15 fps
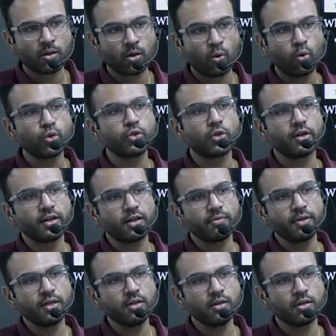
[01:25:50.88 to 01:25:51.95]
who should
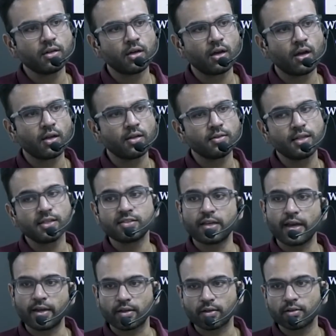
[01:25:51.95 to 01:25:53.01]
intervene? The
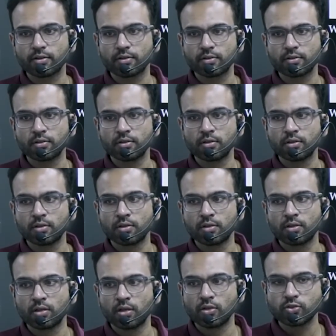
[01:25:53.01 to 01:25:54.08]
state.
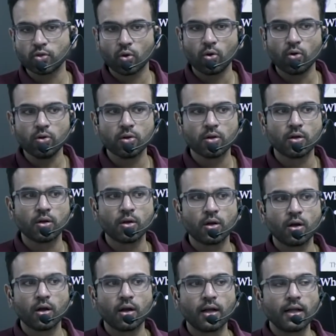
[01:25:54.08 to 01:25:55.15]
So,
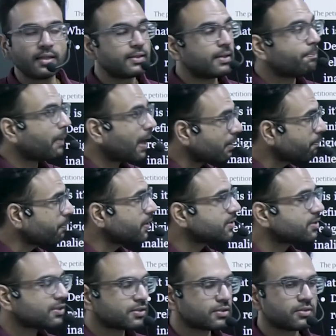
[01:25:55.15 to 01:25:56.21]
the
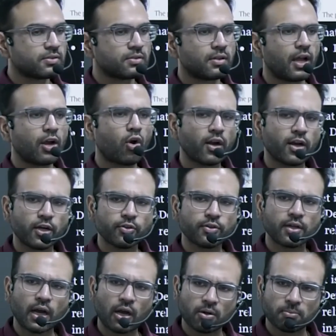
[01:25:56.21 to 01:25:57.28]
purpose, according to the
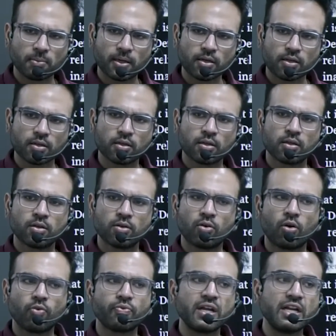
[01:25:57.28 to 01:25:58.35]
government,
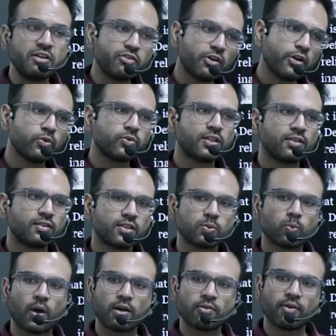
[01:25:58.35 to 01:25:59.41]
of introducing this
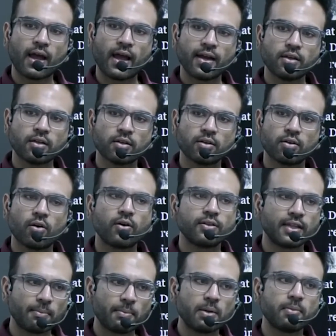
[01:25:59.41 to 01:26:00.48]
Waqf Act or
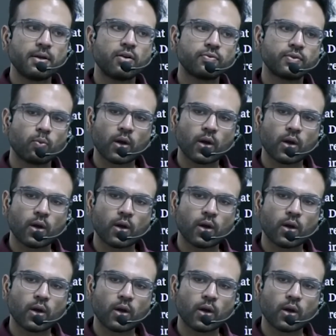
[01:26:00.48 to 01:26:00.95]
the amendment of the